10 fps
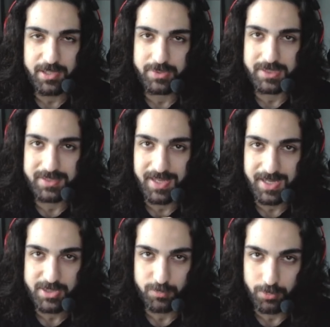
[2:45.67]
how the
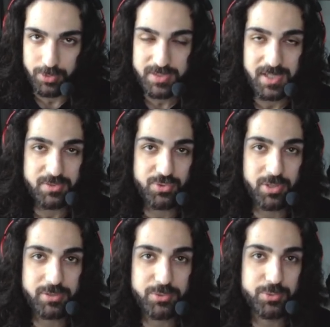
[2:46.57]
attacks works and
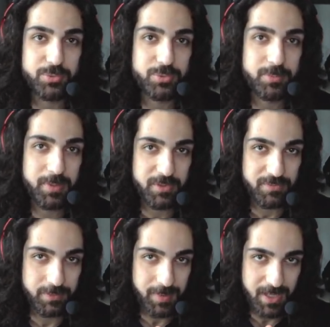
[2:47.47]
try to do
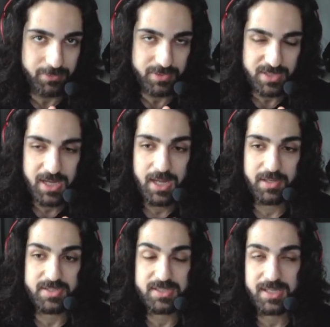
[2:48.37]
perfect parries.
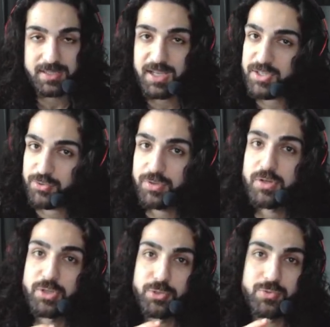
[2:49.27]
Because in that case, you're
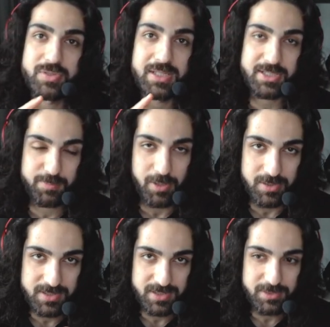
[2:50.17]
going to use less
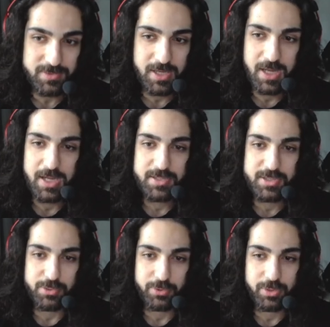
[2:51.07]
pulse cells,
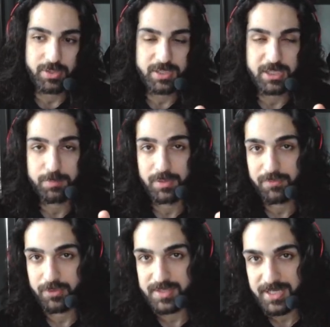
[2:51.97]
so you're going to keep them
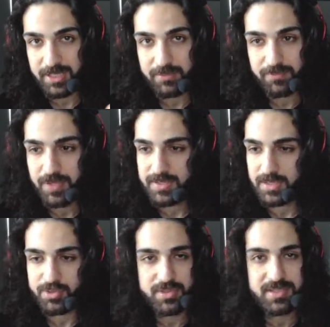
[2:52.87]
for the second phase
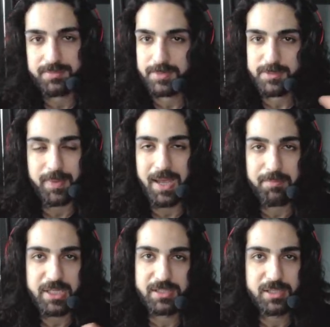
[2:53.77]
and just
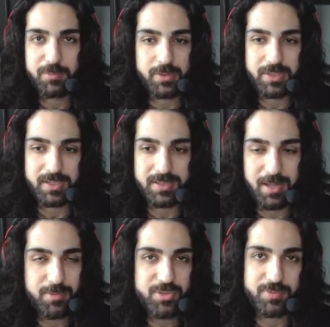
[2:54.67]
spam healing when you get
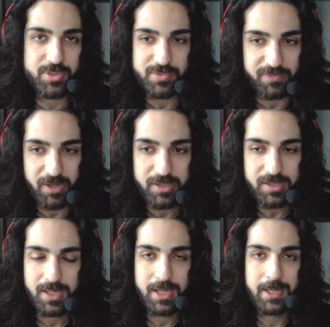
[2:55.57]
damaged, which is
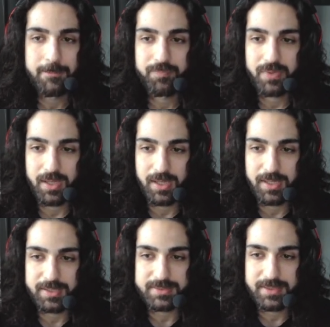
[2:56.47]
fine.
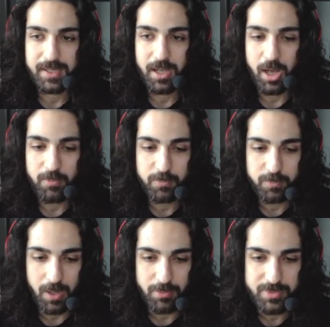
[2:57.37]
And
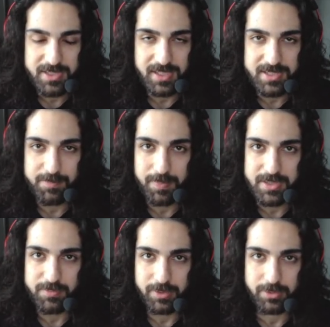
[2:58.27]
I would say that's the
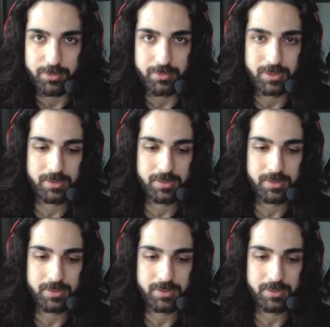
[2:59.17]
best way to do